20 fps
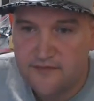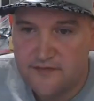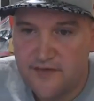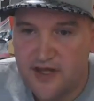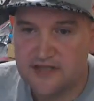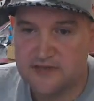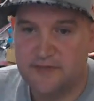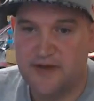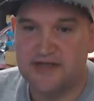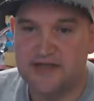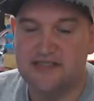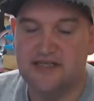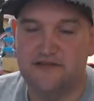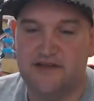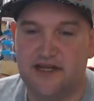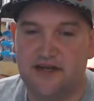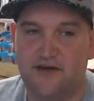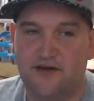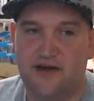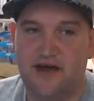especially if
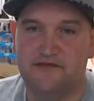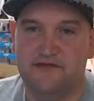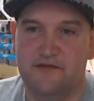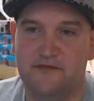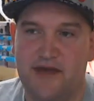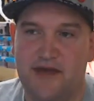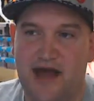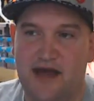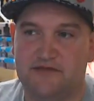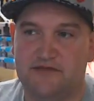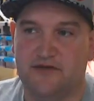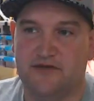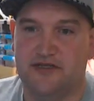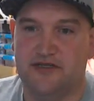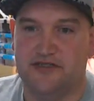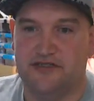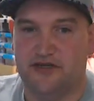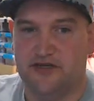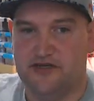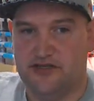they don't have the maps on
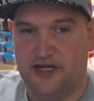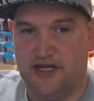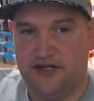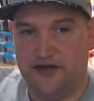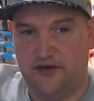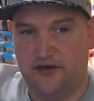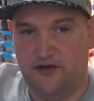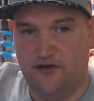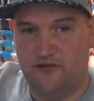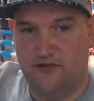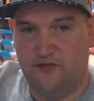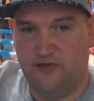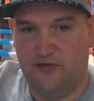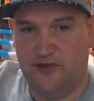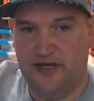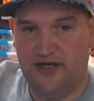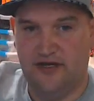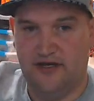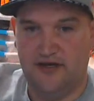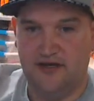it, shows you like your home point.